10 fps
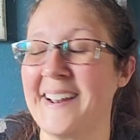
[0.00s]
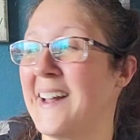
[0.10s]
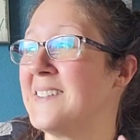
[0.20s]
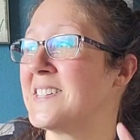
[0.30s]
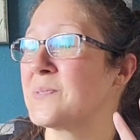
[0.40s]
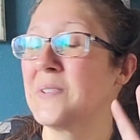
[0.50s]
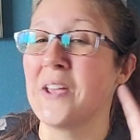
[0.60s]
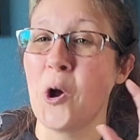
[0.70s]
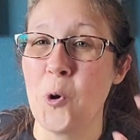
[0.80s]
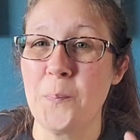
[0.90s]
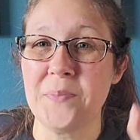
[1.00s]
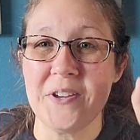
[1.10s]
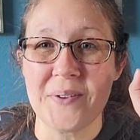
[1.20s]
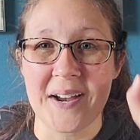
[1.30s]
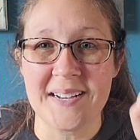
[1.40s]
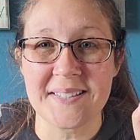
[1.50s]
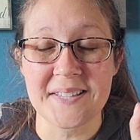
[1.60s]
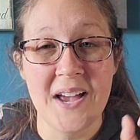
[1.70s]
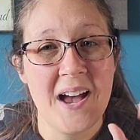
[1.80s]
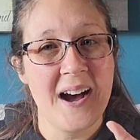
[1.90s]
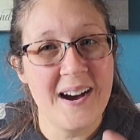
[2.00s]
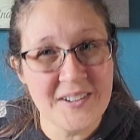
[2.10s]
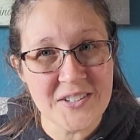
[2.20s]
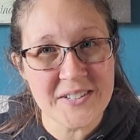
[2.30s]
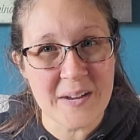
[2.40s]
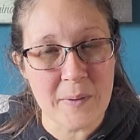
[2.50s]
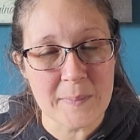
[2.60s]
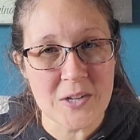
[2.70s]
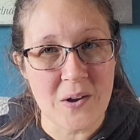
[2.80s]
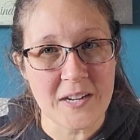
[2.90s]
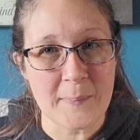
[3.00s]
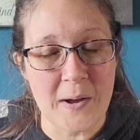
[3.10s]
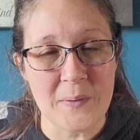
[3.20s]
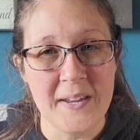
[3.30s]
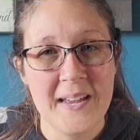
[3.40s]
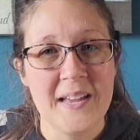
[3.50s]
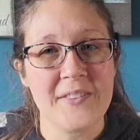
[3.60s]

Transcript: and I just really hope that you guys understand what I'm talking about.